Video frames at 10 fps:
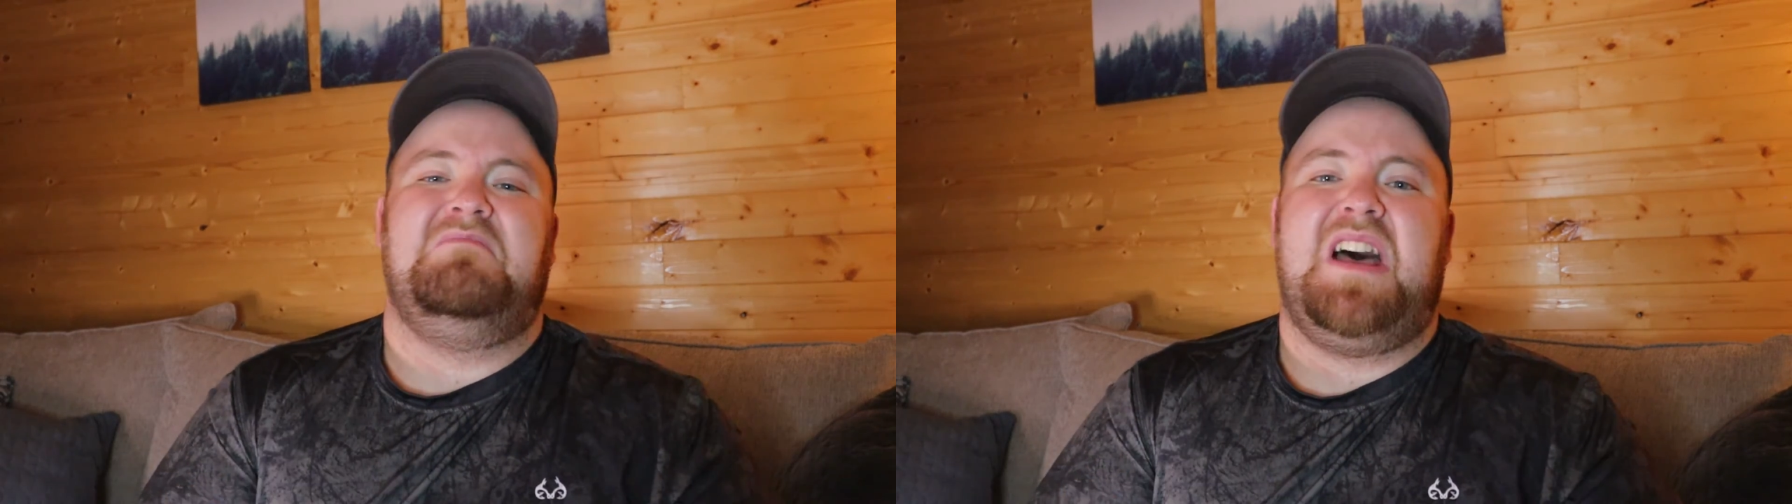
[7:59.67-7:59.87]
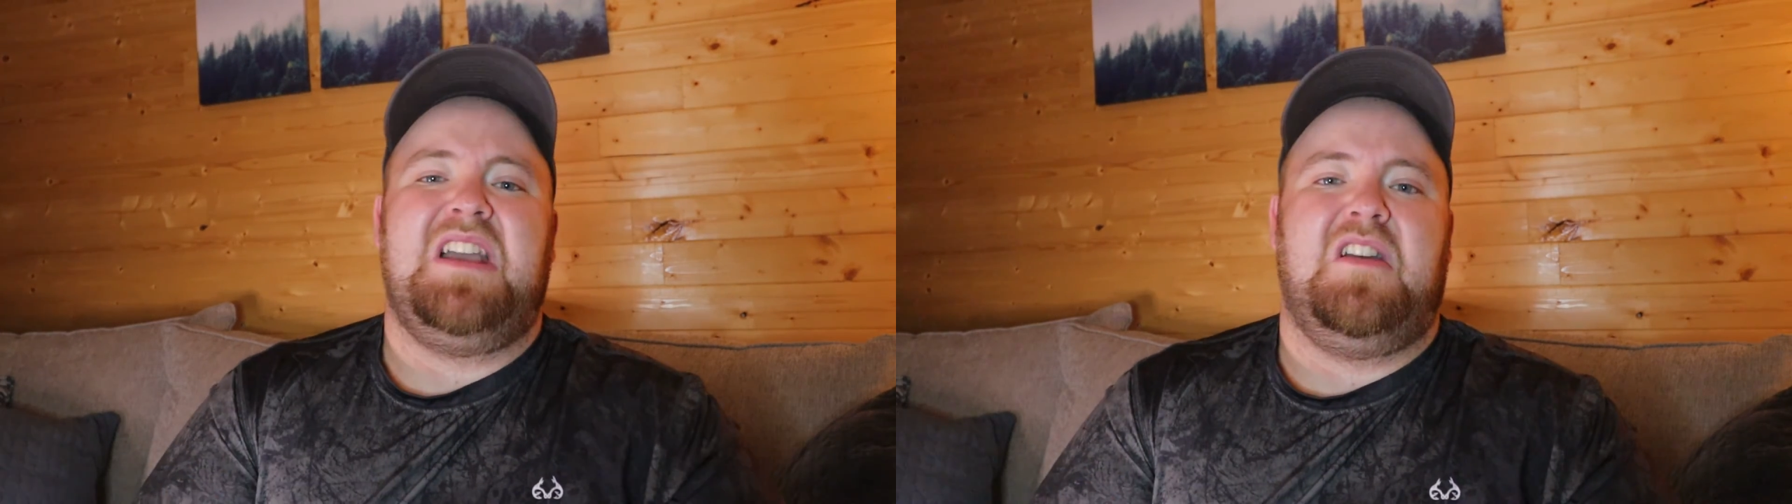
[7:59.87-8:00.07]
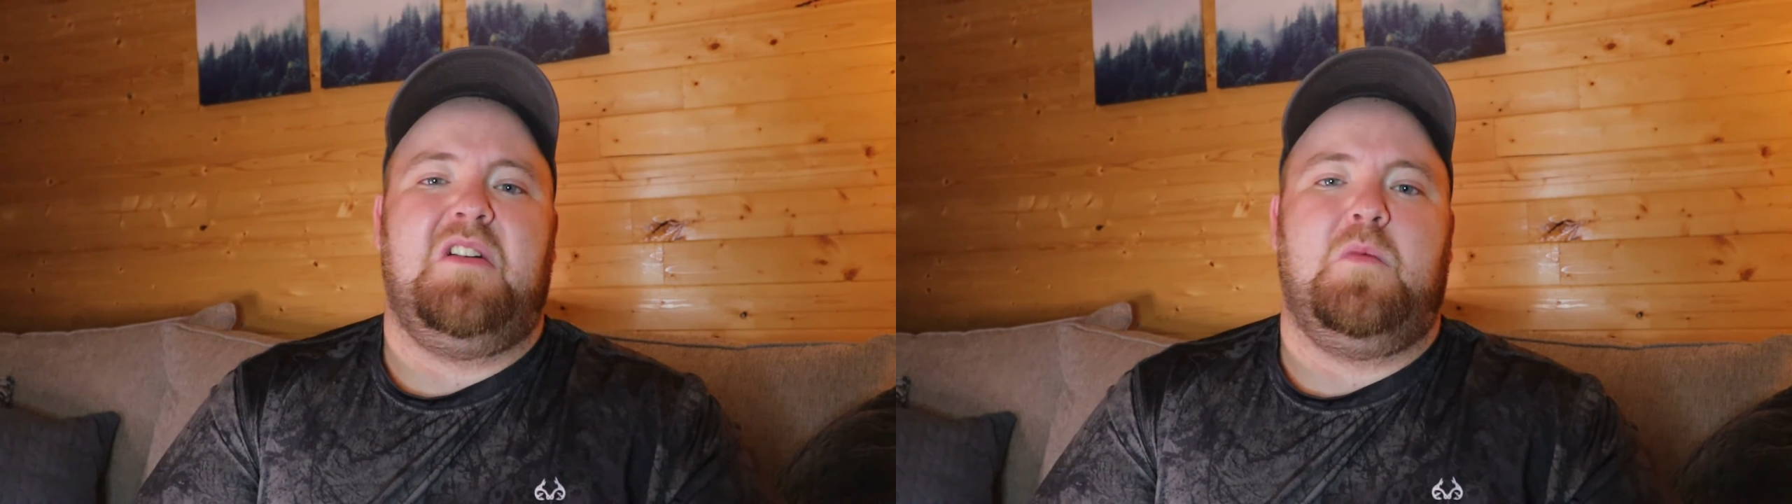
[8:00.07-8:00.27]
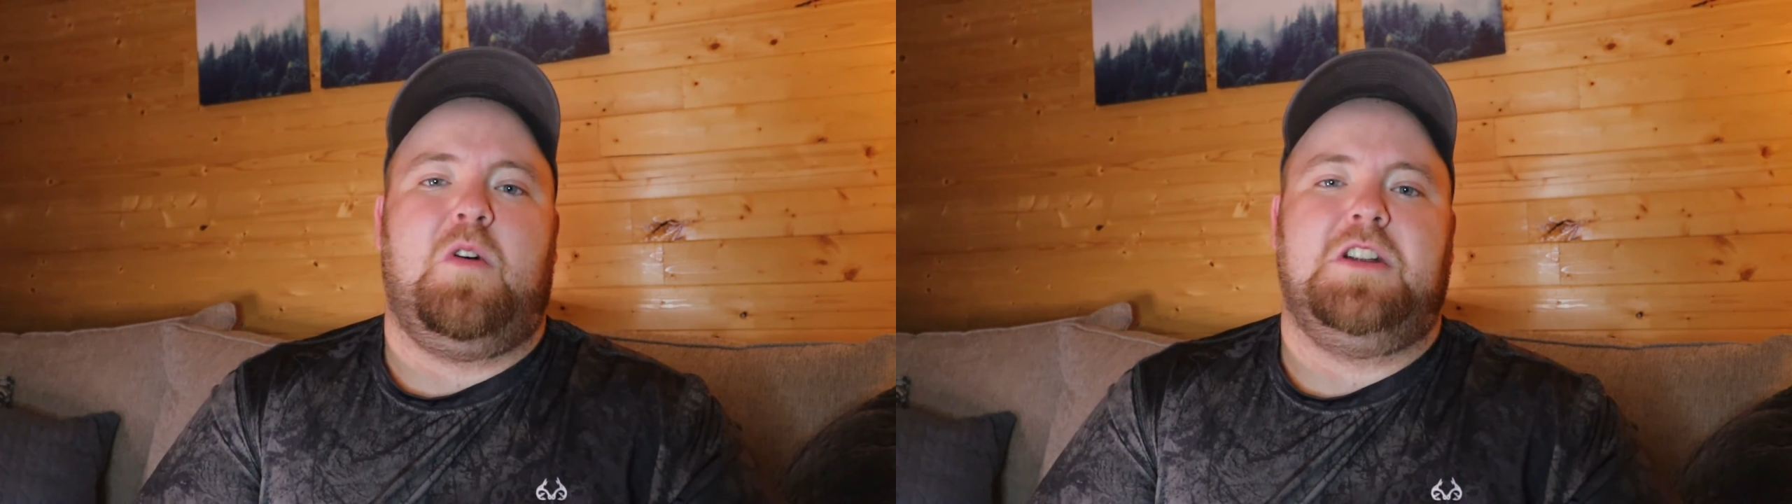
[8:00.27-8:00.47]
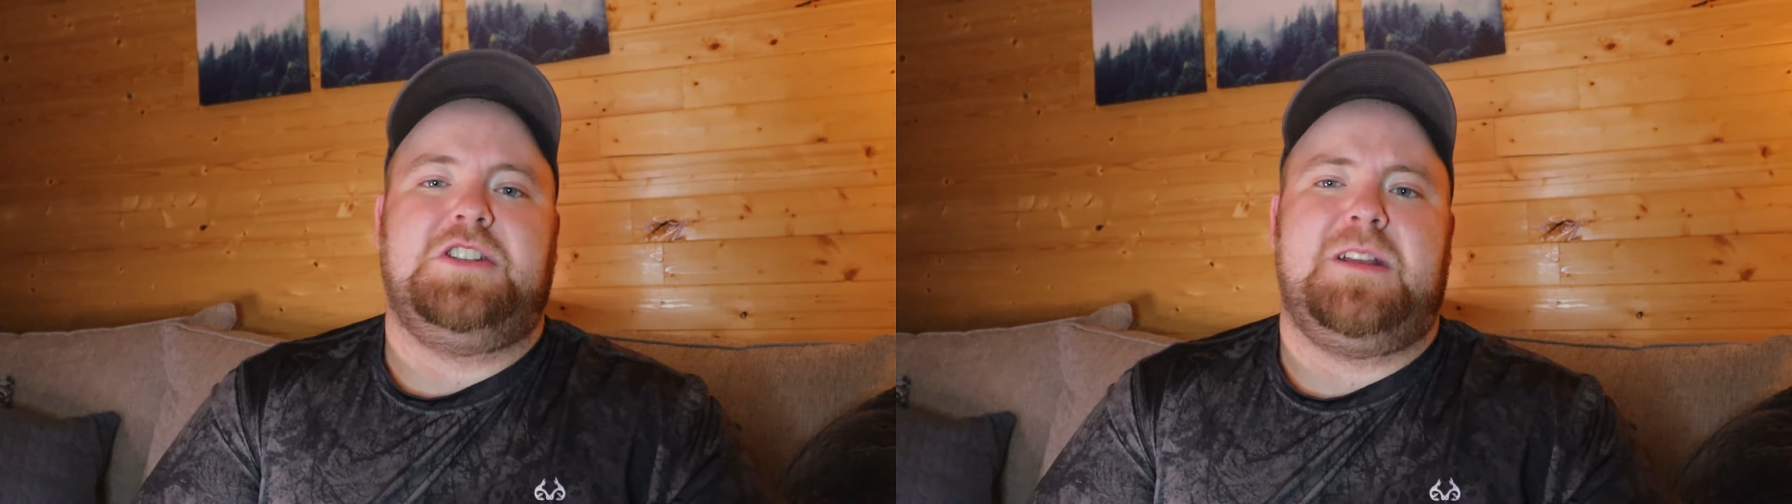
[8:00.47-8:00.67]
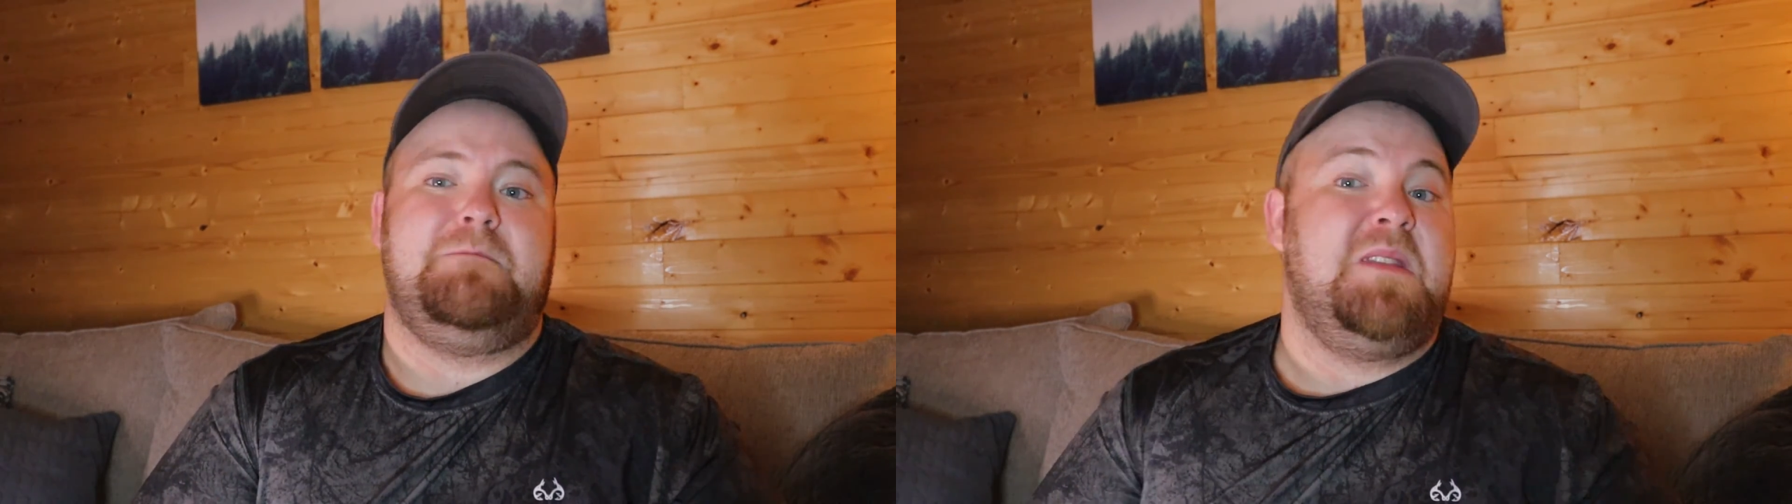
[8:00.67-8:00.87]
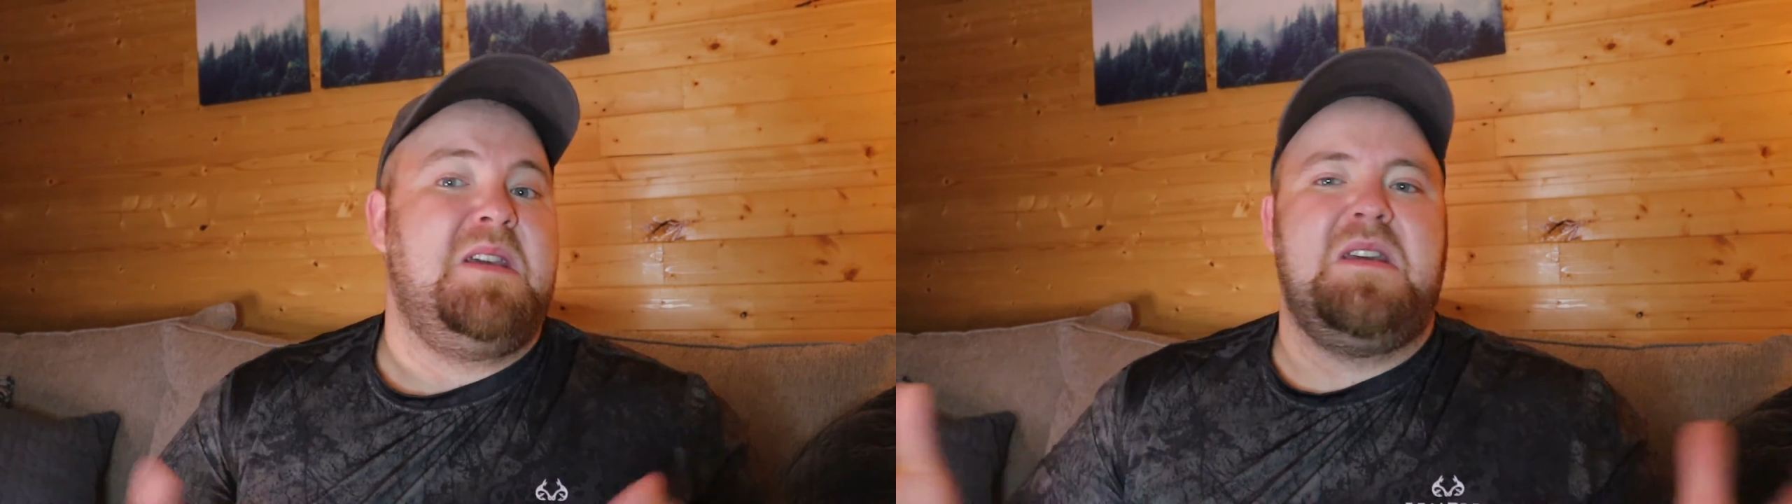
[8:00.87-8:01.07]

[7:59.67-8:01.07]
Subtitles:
I'd go and watch it.